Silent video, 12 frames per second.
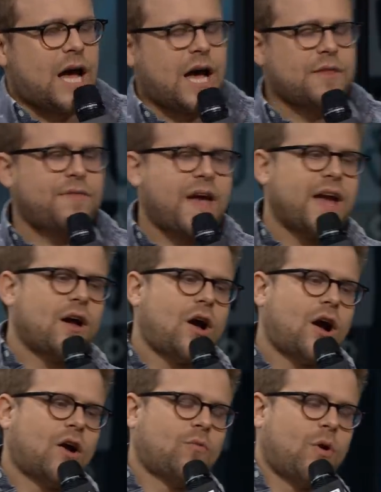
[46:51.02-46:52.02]
Uh, they
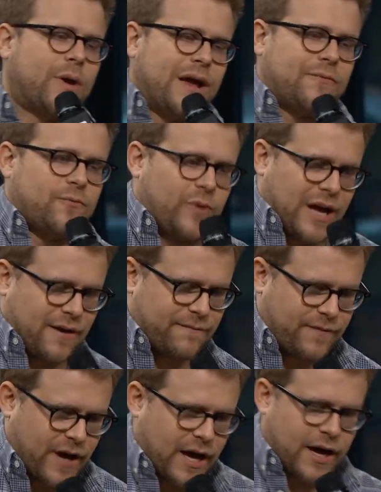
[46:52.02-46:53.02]
are well. We have we
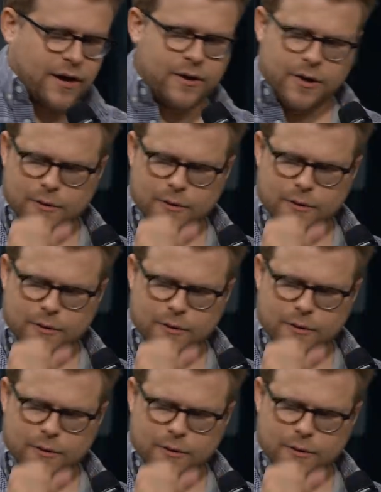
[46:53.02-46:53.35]
have uh,